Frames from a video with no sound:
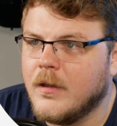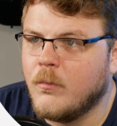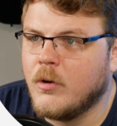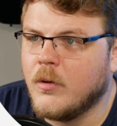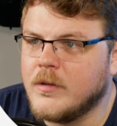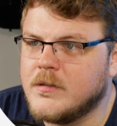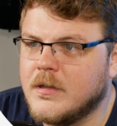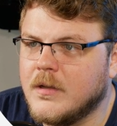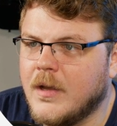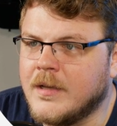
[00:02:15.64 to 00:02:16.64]
And we're going
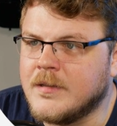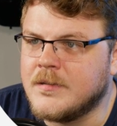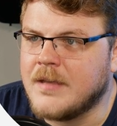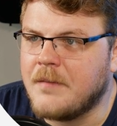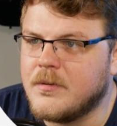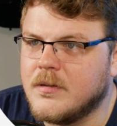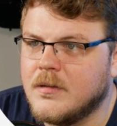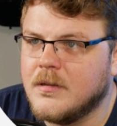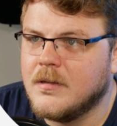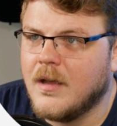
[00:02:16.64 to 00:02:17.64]
to accept
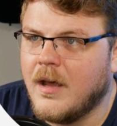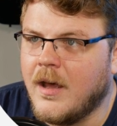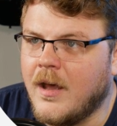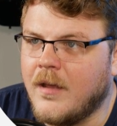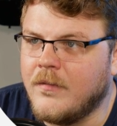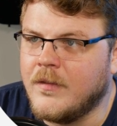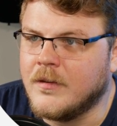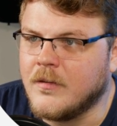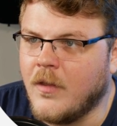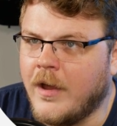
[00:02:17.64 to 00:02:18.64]
uh,
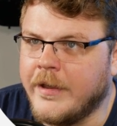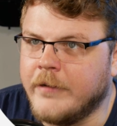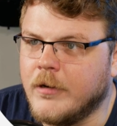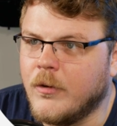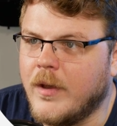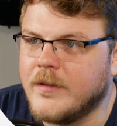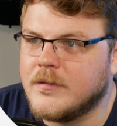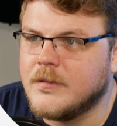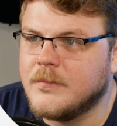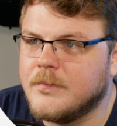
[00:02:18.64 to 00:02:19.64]
this login
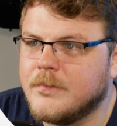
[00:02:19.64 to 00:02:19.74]
request.